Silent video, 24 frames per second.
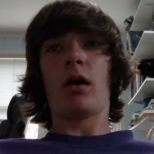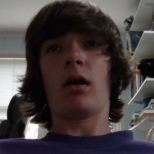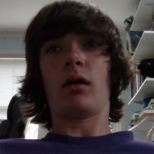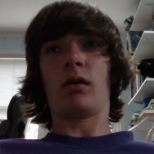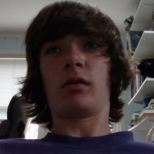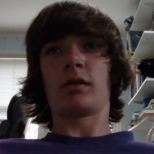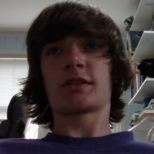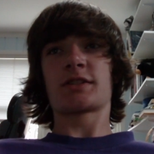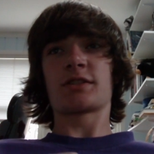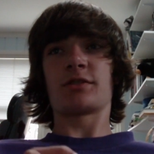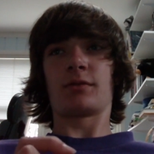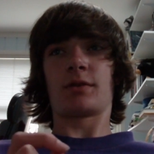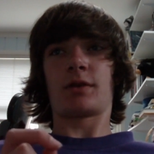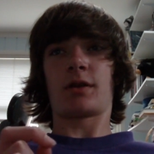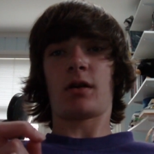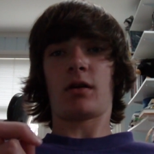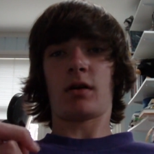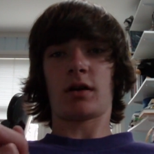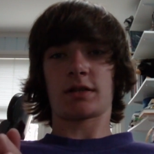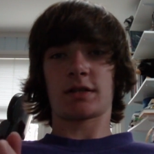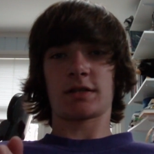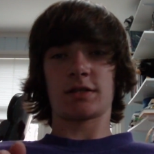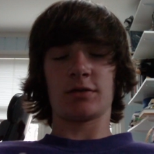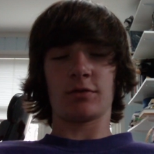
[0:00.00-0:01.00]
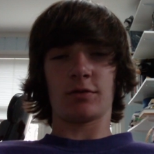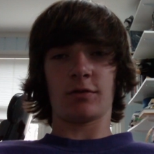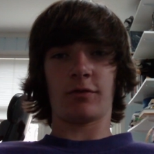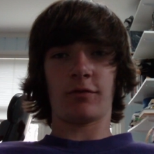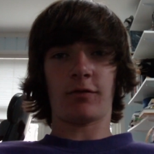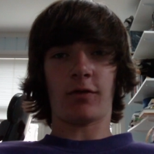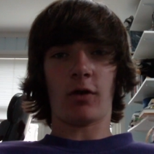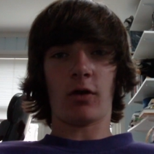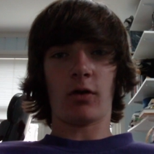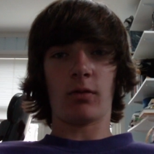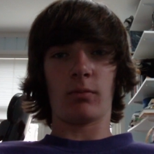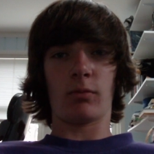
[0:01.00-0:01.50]
Also, it causes you to
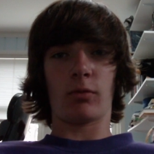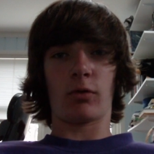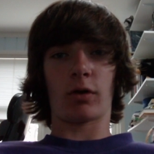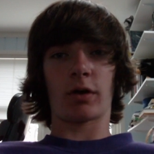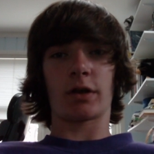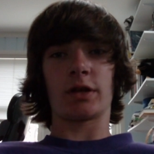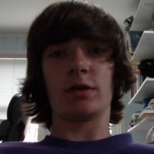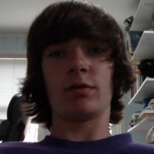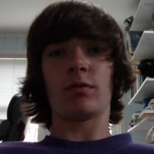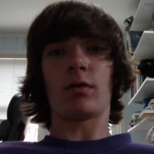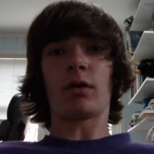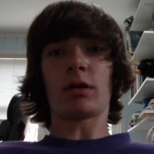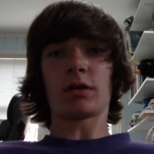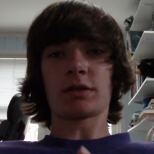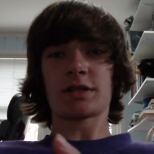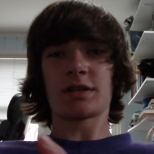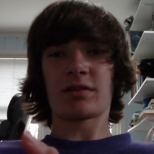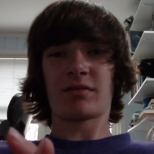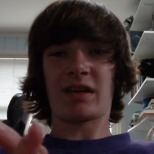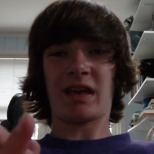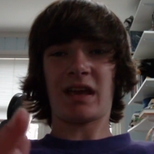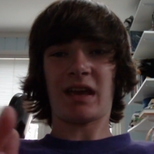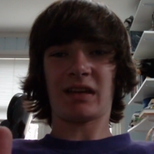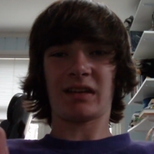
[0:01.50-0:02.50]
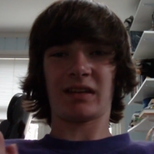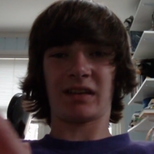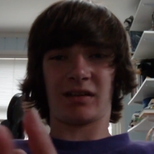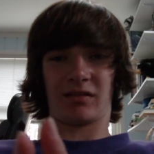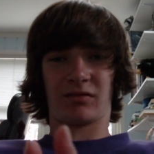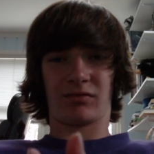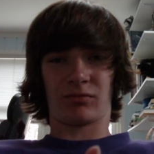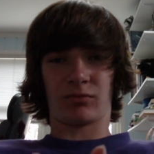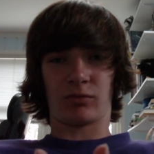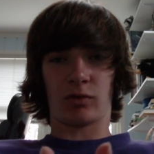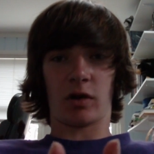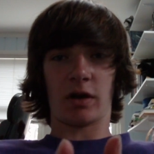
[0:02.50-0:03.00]
fall more. You also can't like
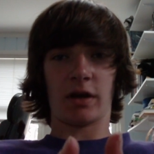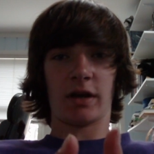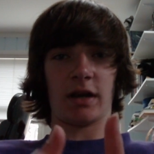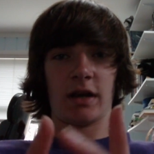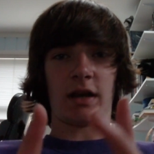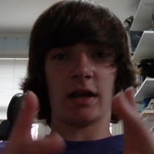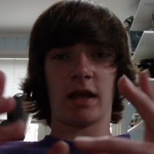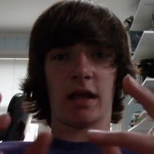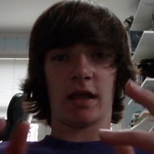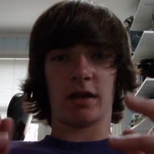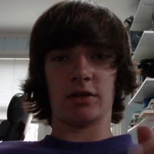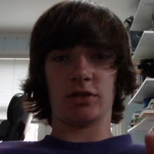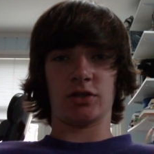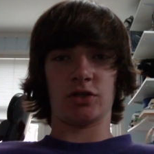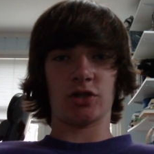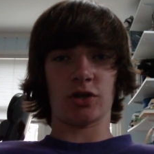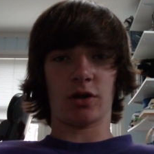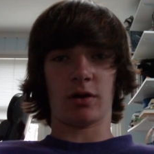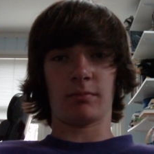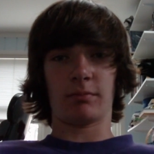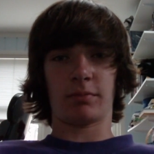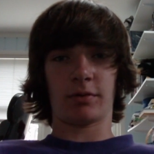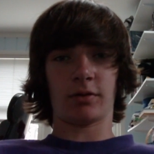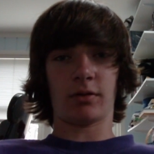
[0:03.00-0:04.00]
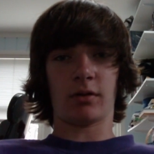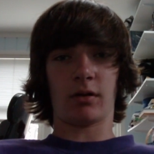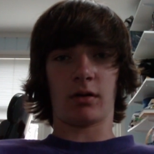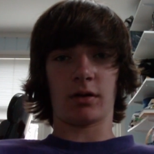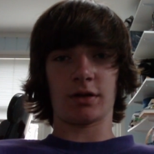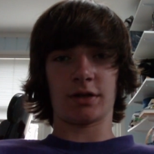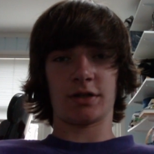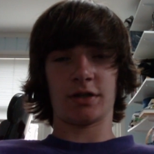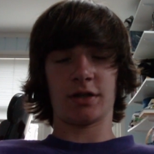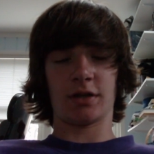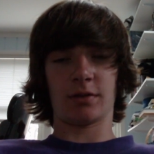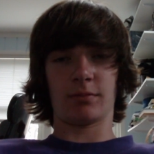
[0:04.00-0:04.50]
run and jump
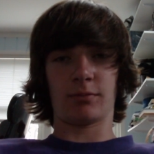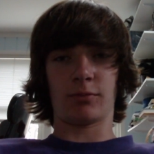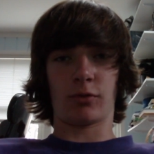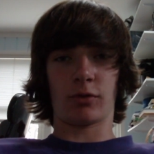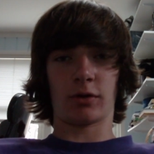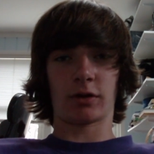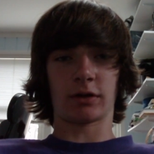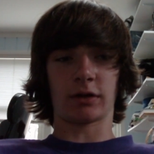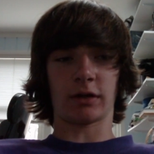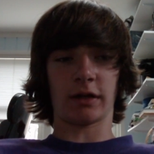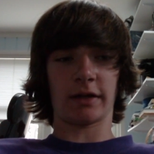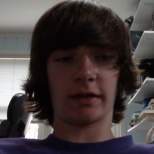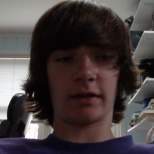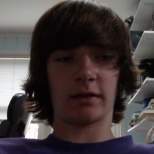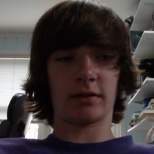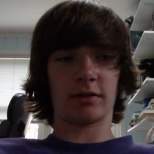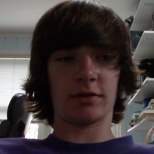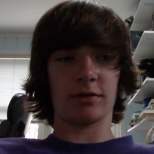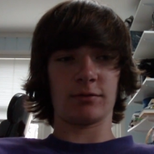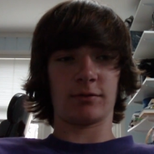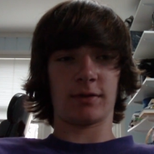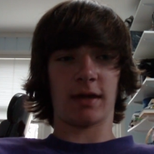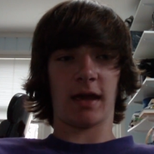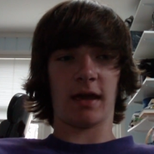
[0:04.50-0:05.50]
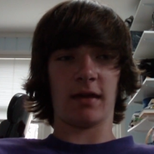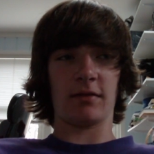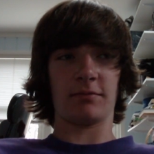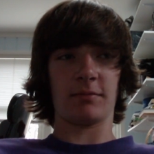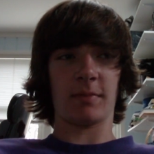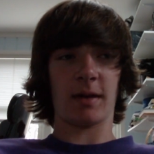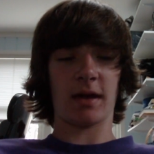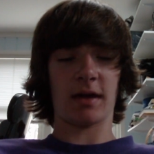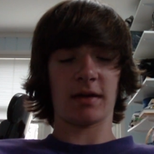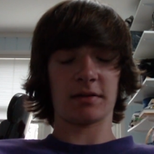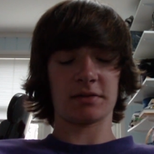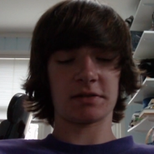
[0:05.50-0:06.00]
onto your board, like do
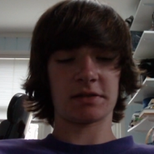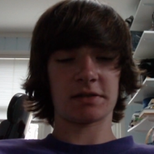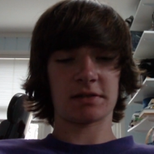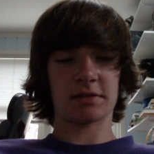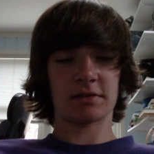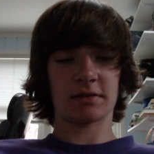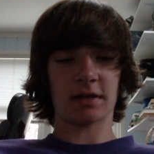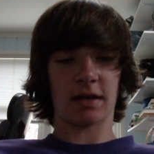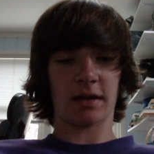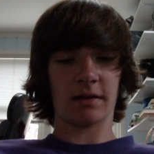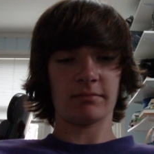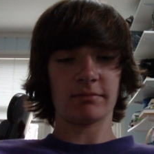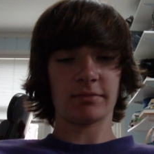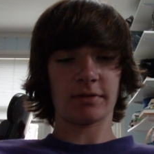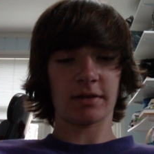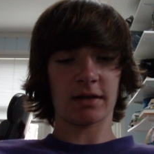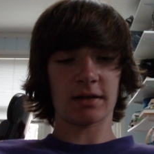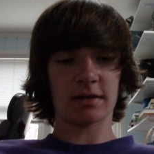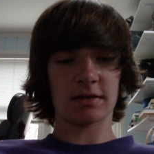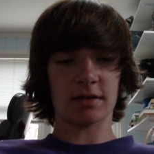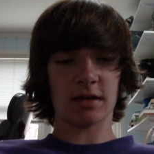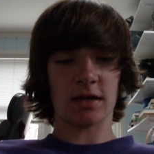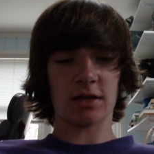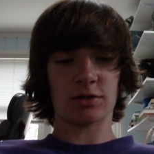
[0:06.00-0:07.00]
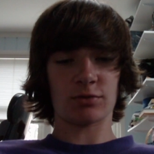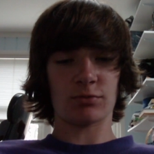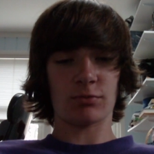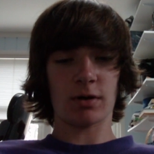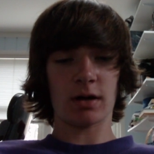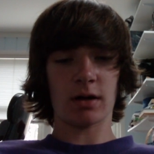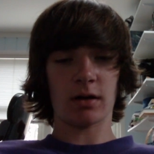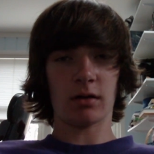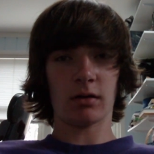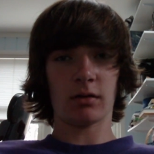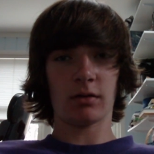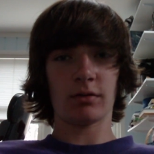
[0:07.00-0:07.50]
caveman's type things as
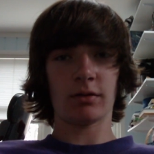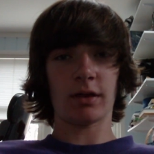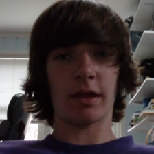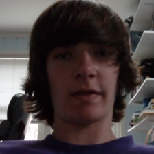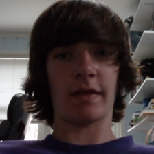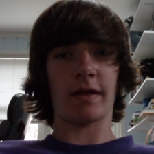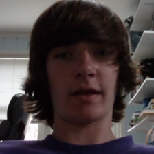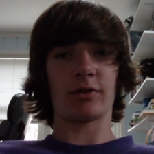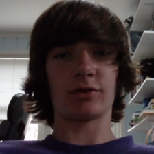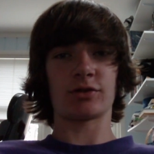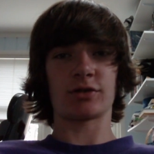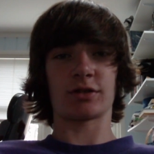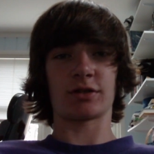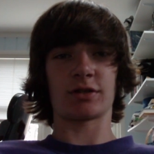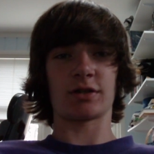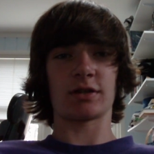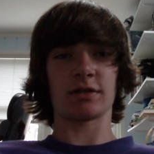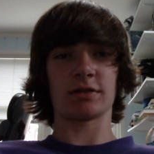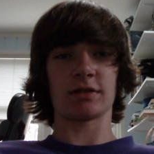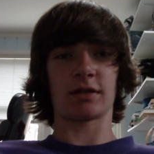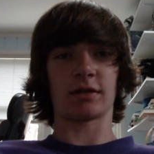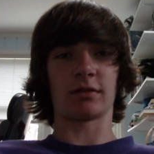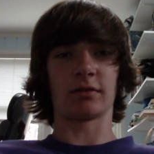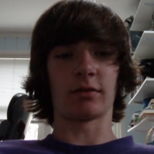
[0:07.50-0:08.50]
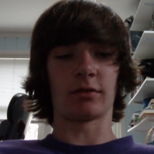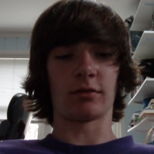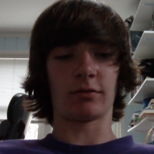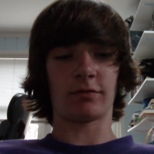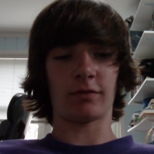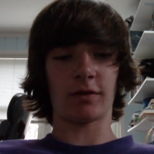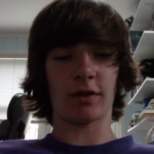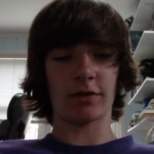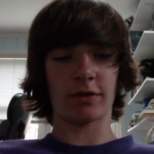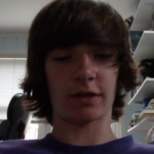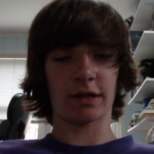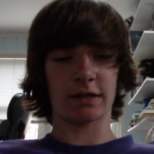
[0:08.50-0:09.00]
well, and those are just like little
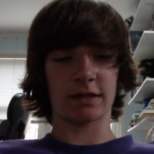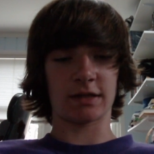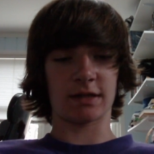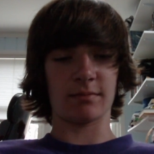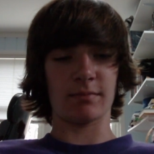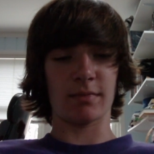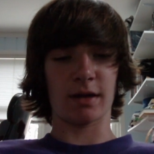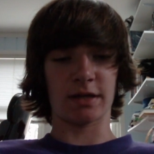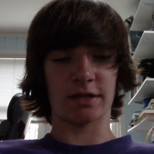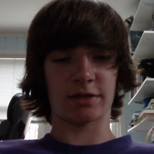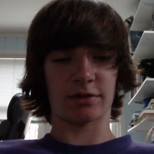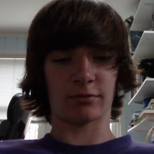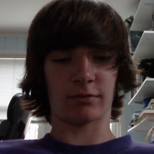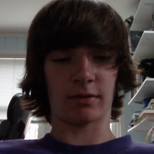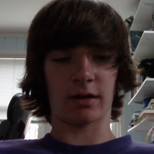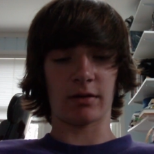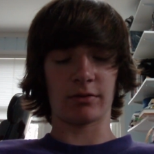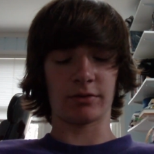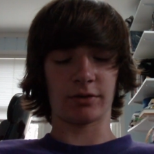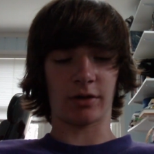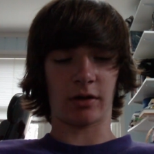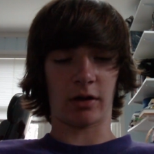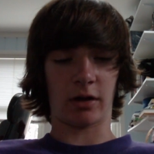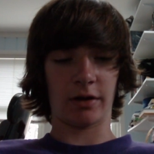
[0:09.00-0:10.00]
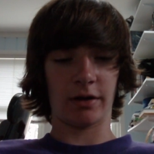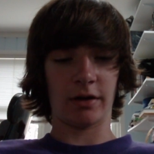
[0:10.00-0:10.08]
fun things to mess around